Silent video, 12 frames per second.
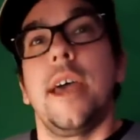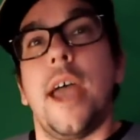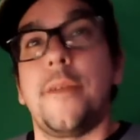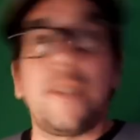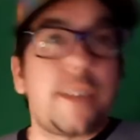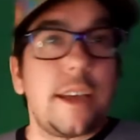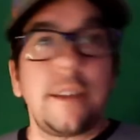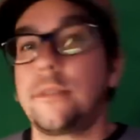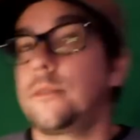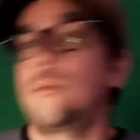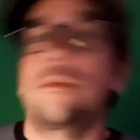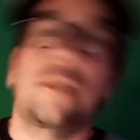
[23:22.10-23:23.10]
If you didn't,
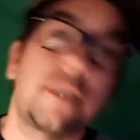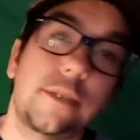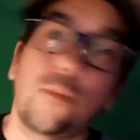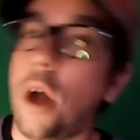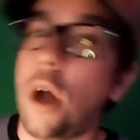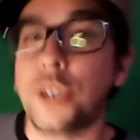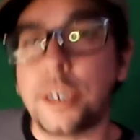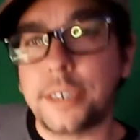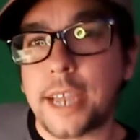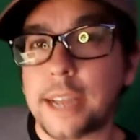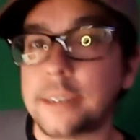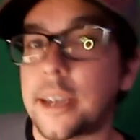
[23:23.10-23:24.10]
watch it a
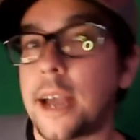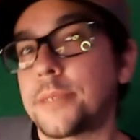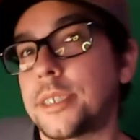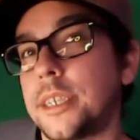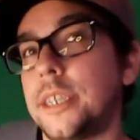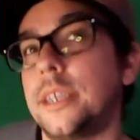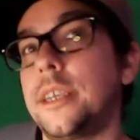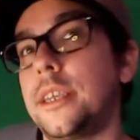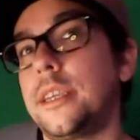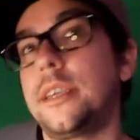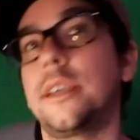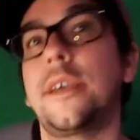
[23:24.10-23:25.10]
second time,
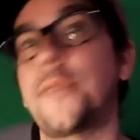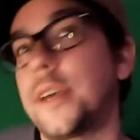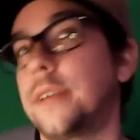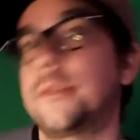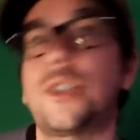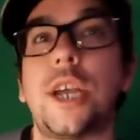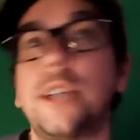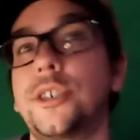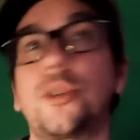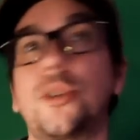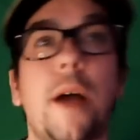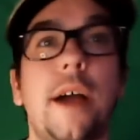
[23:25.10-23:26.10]
see if it changes
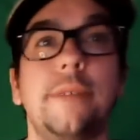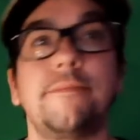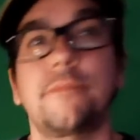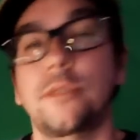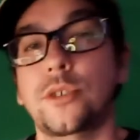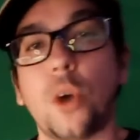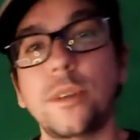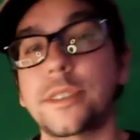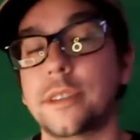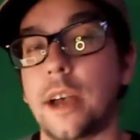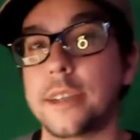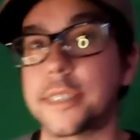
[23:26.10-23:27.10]
your mind. It's always
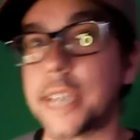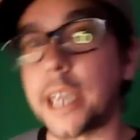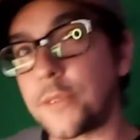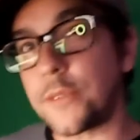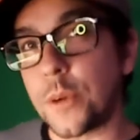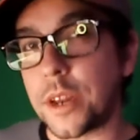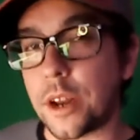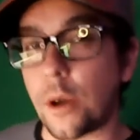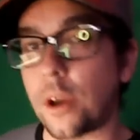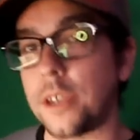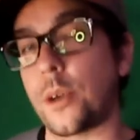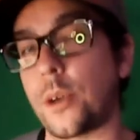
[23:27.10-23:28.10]
a second viewing
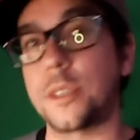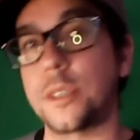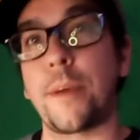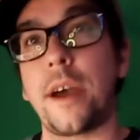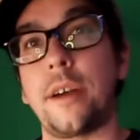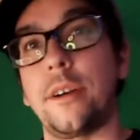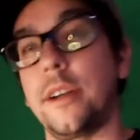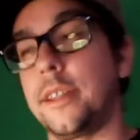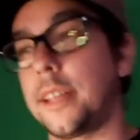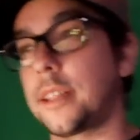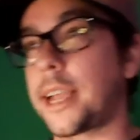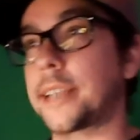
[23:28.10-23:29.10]
is always better. And
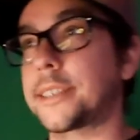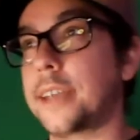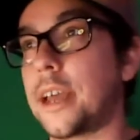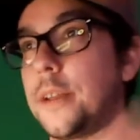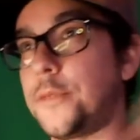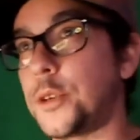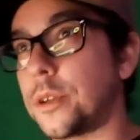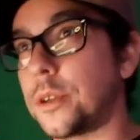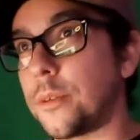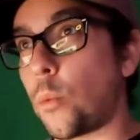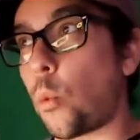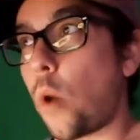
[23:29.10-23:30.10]
then, like I said, if you
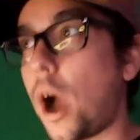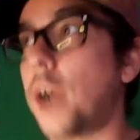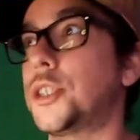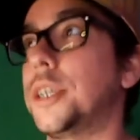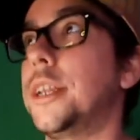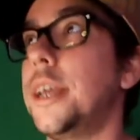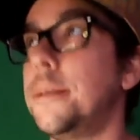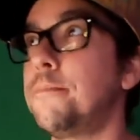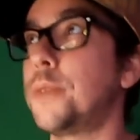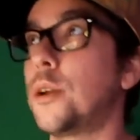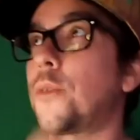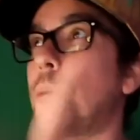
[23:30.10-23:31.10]
can watch it in
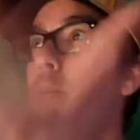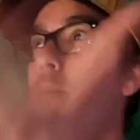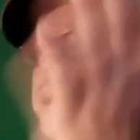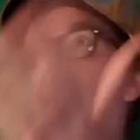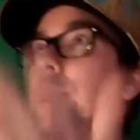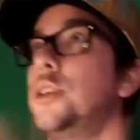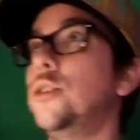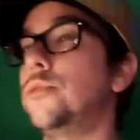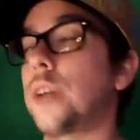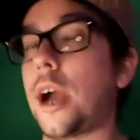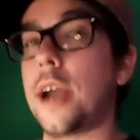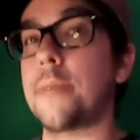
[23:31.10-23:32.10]
beautiful, big,
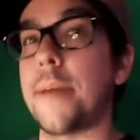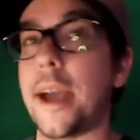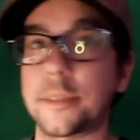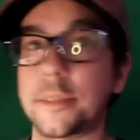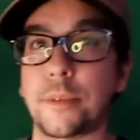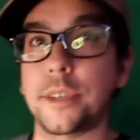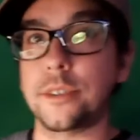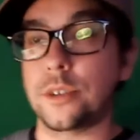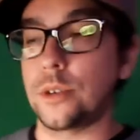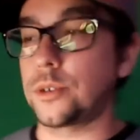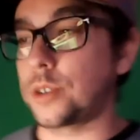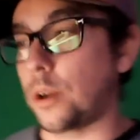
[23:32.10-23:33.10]
huge IMAX, please
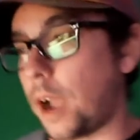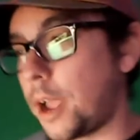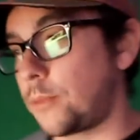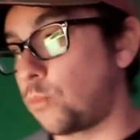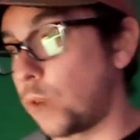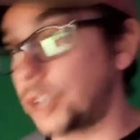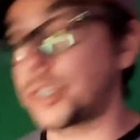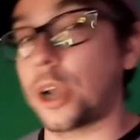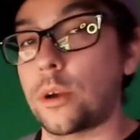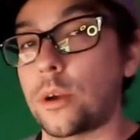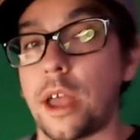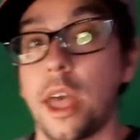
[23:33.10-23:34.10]
do so. I wish I
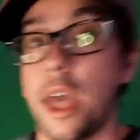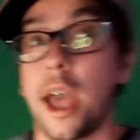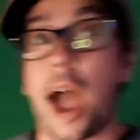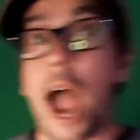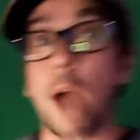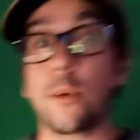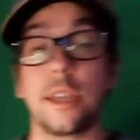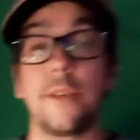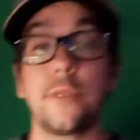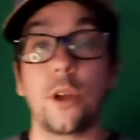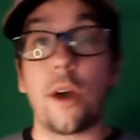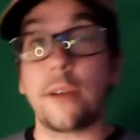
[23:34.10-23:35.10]
would have. I would,
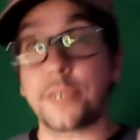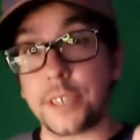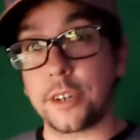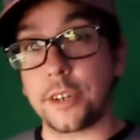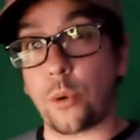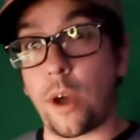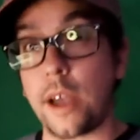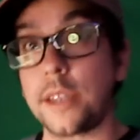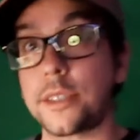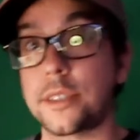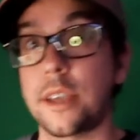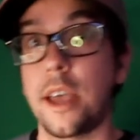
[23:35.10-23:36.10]
even though I've seen it
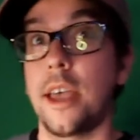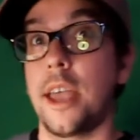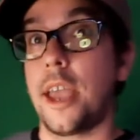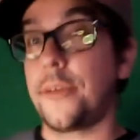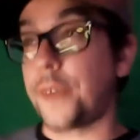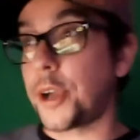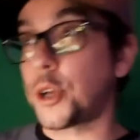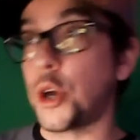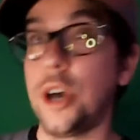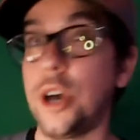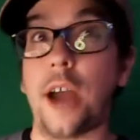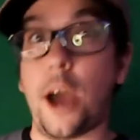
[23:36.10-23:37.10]
twice, if I
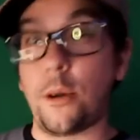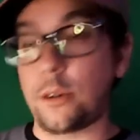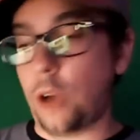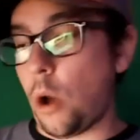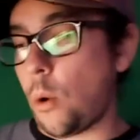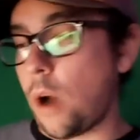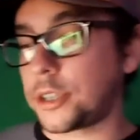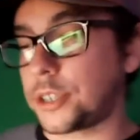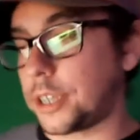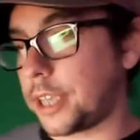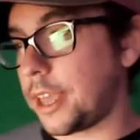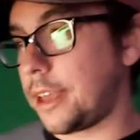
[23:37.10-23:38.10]
could, I would go watch
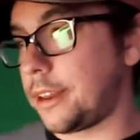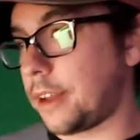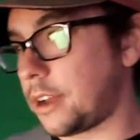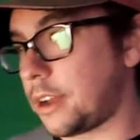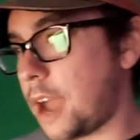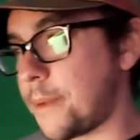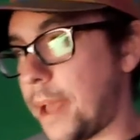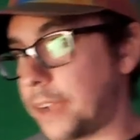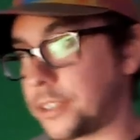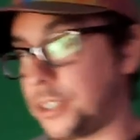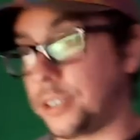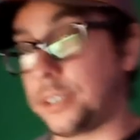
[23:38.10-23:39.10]
it again on
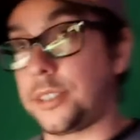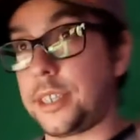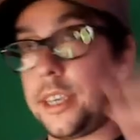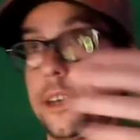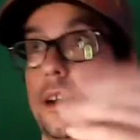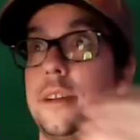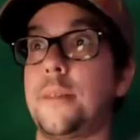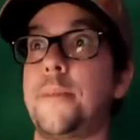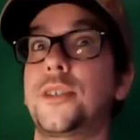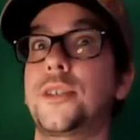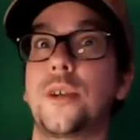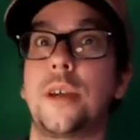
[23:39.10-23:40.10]
IMAX just to see it on the
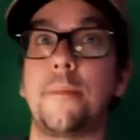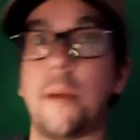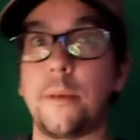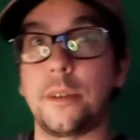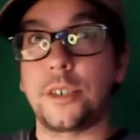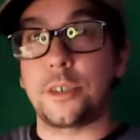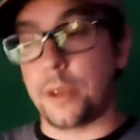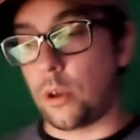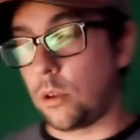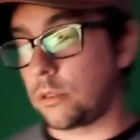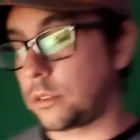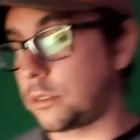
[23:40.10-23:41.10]
big screen. Maybe it'll just be a
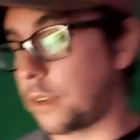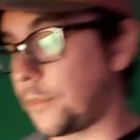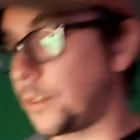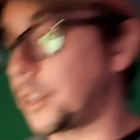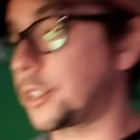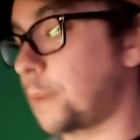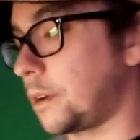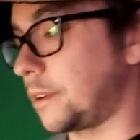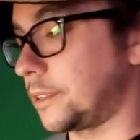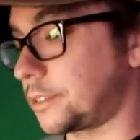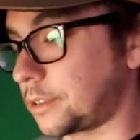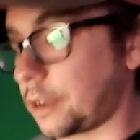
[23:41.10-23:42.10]
whole different
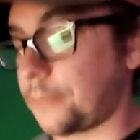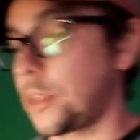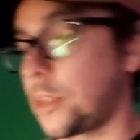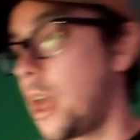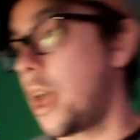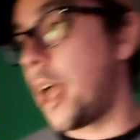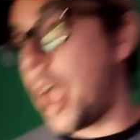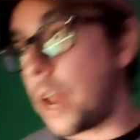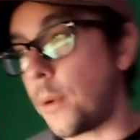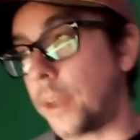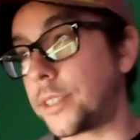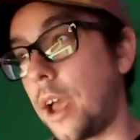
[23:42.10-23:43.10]
experience. So,
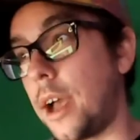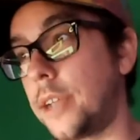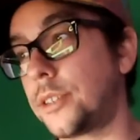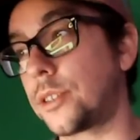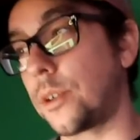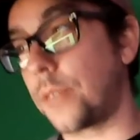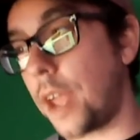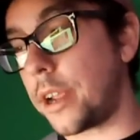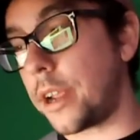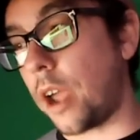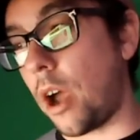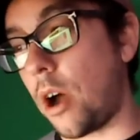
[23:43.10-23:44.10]
anyways, guys, so there
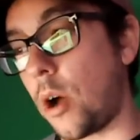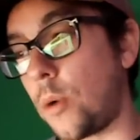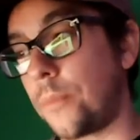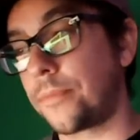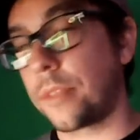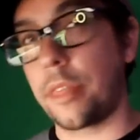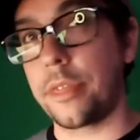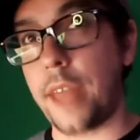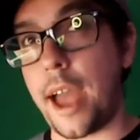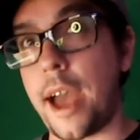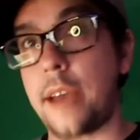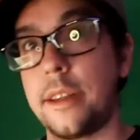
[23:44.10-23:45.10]
you go.
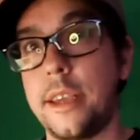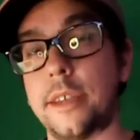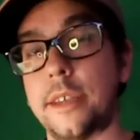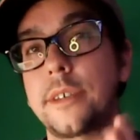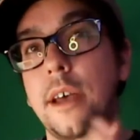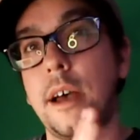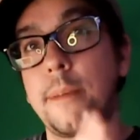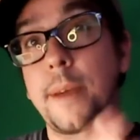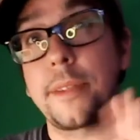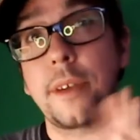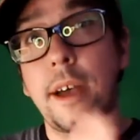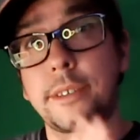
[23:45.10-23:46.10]
That is my
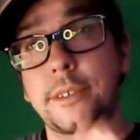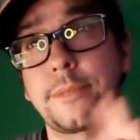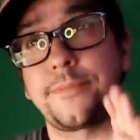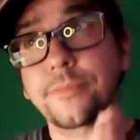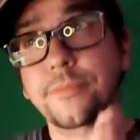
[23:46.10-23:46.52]
thoughts.